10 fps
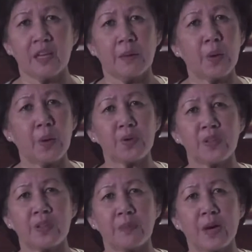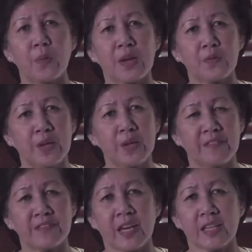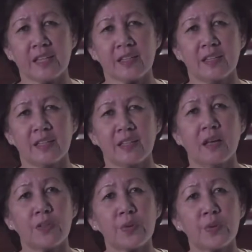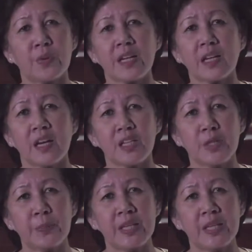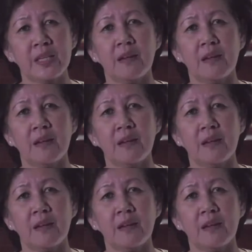both by what we have done through economy,